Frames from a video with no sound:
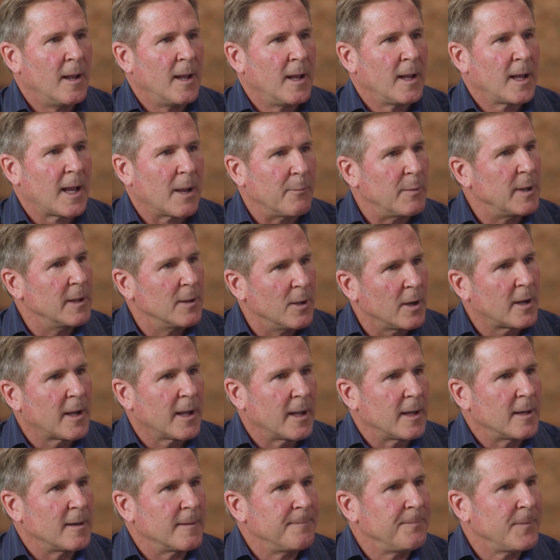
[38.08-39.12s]
Can we look
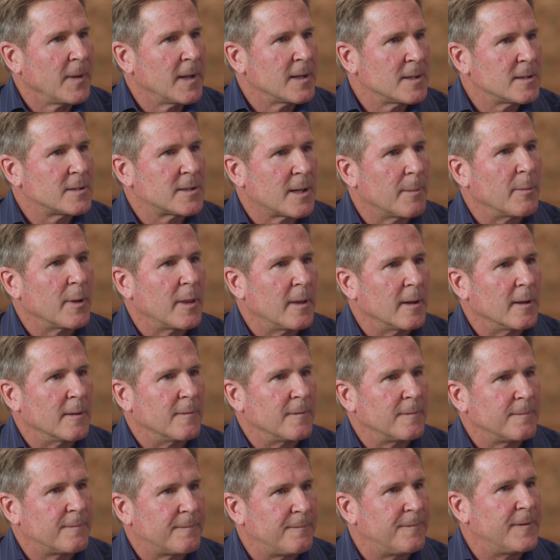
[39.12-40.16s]
at some of
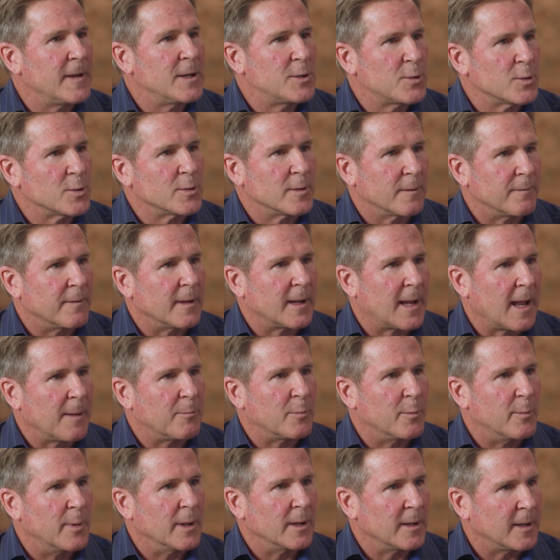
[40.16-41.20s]
the features of the
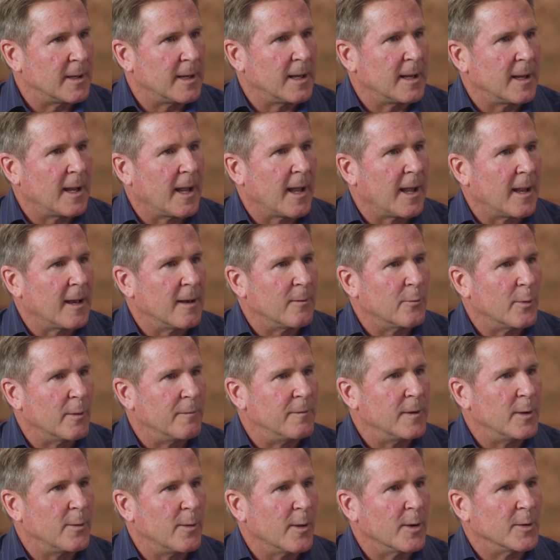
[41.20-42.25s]
capability and
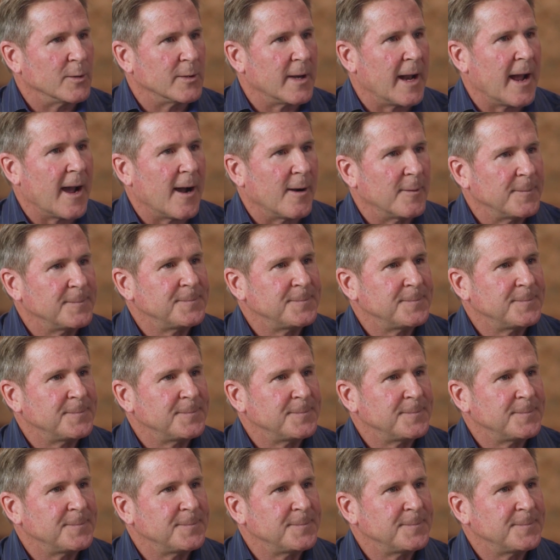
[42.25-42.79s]
review those now?